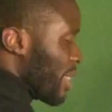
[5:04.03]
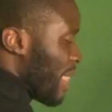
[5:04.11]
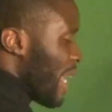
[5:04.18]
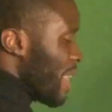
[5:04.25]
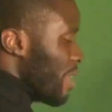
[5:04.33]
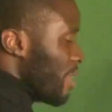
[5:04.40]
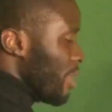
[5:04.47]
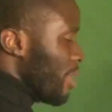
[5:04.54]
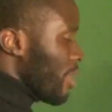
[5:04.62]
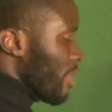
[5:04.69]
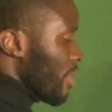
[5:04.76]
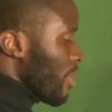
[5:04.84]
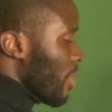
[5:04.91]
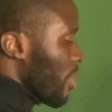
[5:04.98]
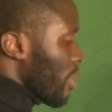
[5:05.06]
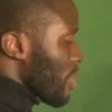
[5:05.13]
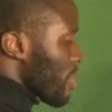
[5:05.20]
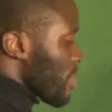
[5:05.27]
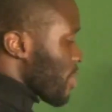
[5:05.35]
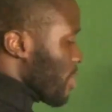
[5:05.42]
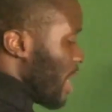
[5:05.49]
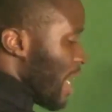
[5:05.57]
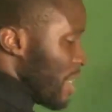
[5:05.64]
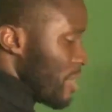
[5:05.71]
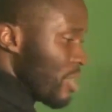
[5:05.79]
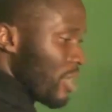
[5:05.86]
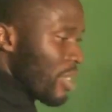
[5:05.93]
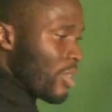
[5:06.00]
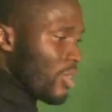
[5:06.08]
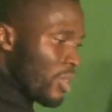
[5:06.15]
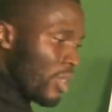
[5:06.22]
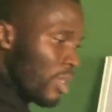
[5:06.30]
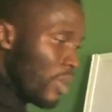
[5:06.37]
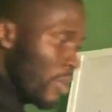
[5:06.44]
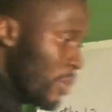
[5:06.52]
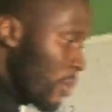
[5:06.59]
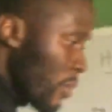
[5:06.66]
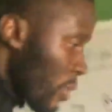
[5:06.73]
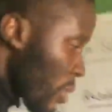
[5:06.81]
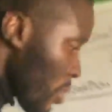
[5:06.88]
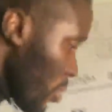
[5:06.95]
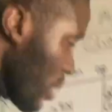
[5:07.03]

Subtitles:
10 sine 60. So